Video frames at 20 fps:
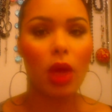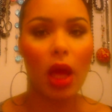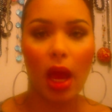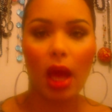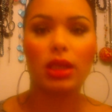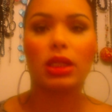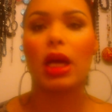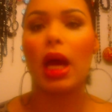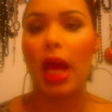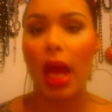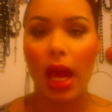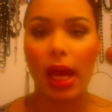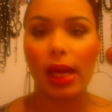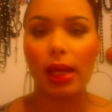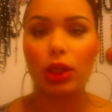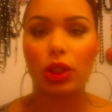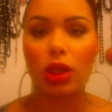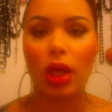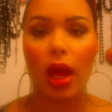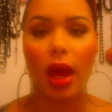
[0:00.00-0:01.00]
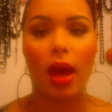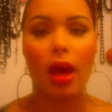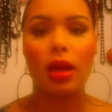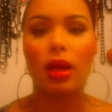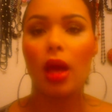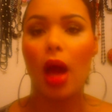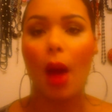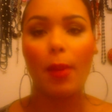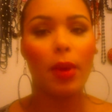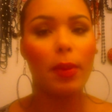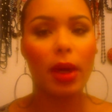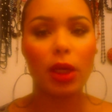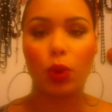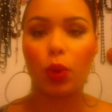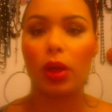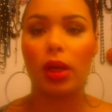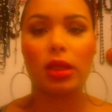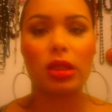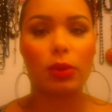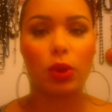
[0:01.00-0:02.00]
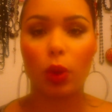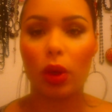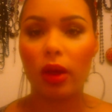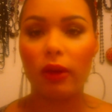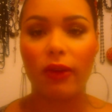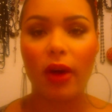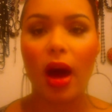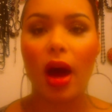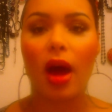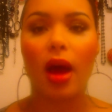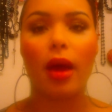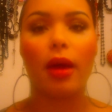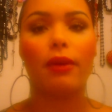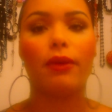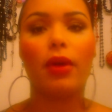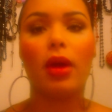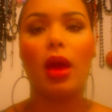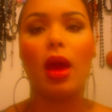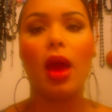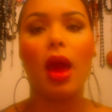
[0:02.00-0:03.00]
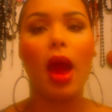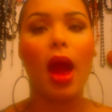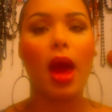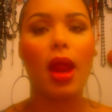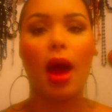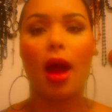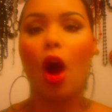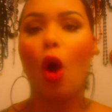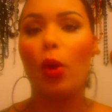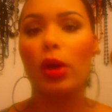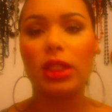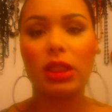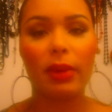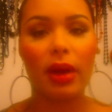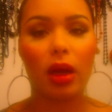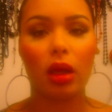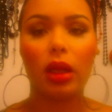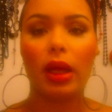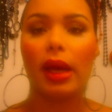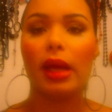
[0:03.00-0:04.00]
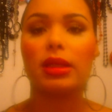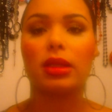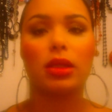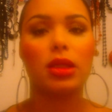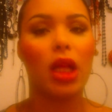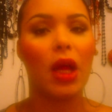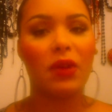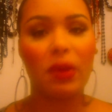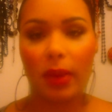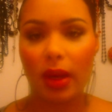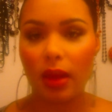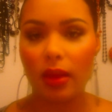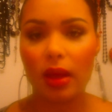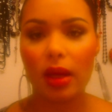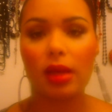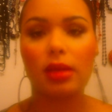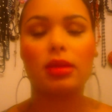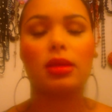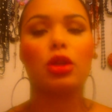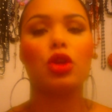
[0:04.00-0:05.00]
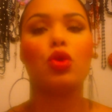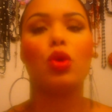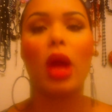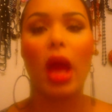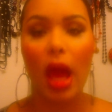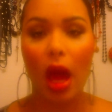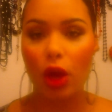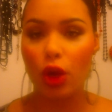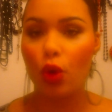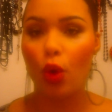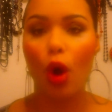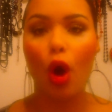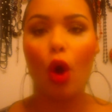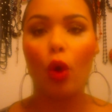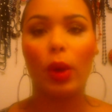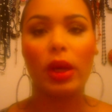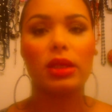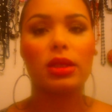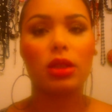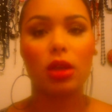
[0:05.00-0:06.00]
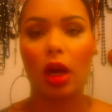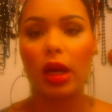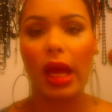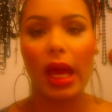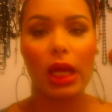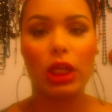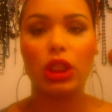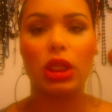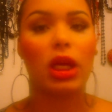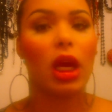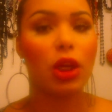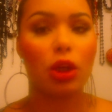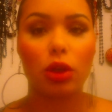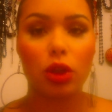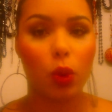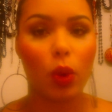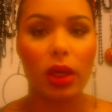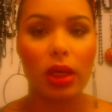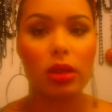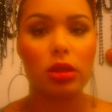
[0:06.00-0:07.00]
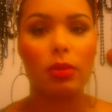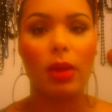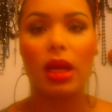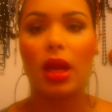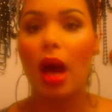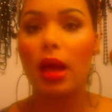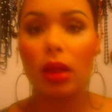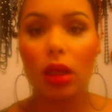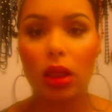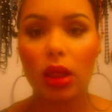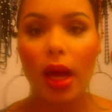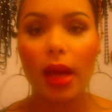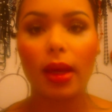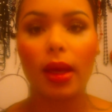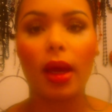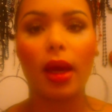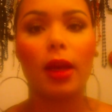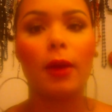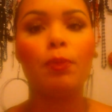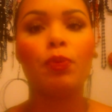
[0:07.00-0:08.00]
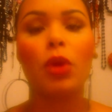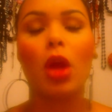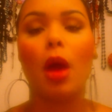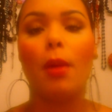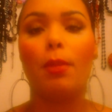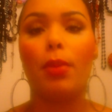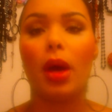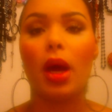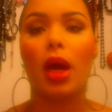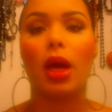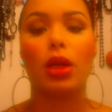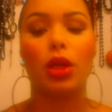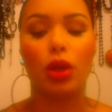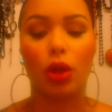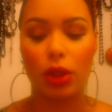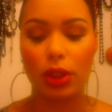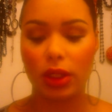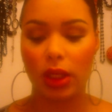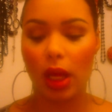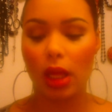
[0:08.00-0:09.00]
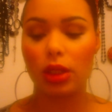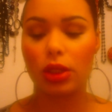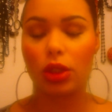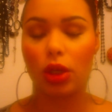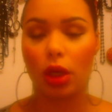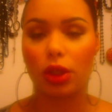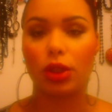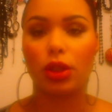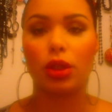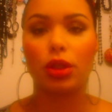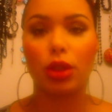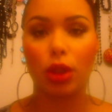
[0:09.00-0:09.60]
anti-age. And I'm in my 20s, I'm 25, and I always tell my clients, I tell everybody this, you always start aging in your 20s. You may not look like it, but your skin starts to